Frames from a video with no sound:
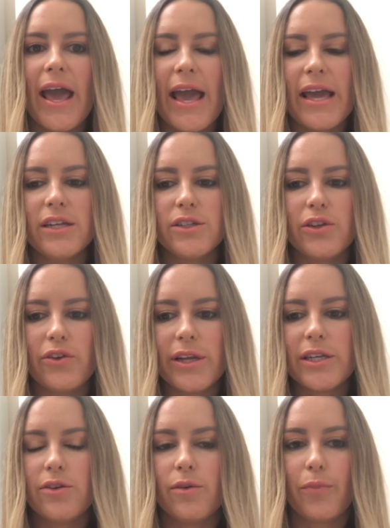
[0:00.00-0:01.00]
And you
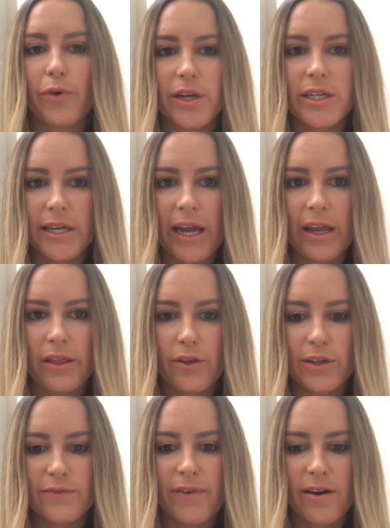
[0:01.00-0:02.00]
need to appreciate
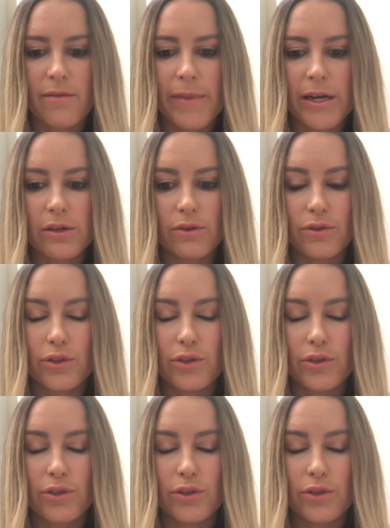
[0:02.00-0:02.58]
those fundamentals.